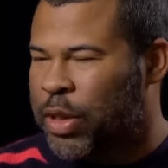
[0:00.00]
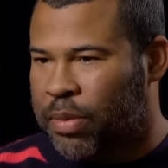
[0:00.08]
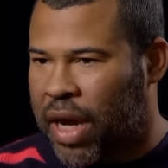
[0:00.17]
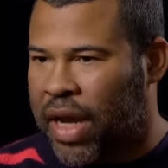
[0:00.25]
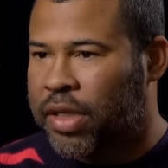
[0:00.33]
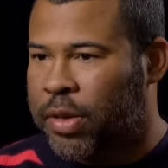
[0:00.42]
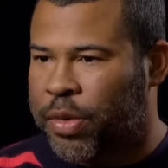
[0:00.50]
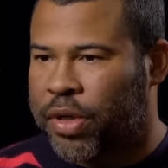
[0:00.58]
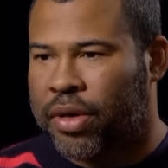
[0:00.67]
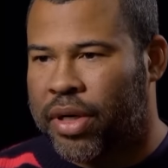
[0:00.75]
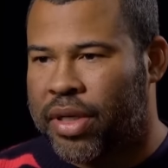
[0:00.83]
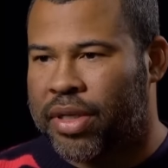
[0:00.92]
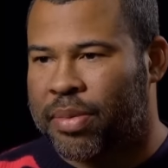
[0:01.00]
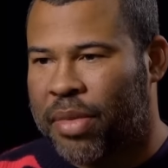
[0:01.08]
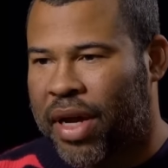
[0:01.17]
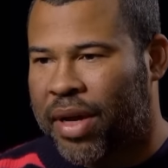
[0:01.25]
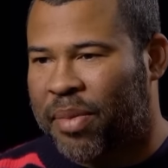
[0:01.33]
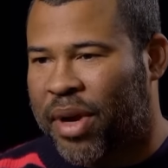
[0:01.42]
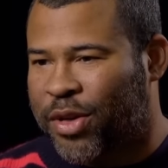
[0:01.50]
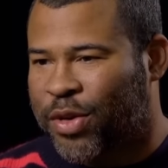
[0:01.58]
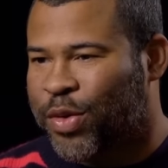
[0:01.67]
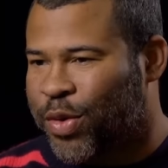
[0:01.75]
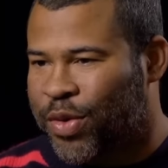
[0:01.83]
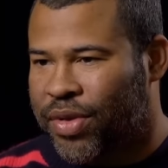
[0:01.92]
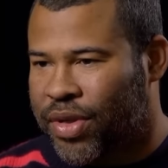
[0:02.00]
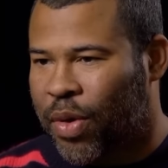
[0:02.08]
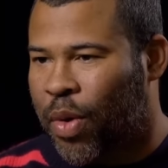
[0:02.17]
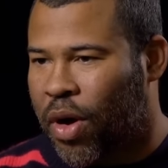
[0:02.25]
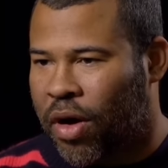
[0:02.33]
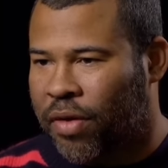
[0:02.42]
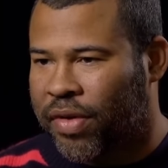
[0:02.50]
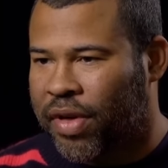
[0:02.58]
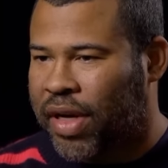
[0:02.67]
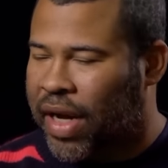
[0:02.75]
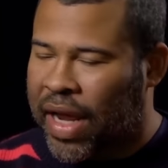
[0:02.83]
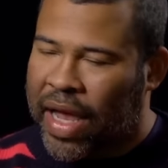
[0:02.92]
was my experience, my truth so often,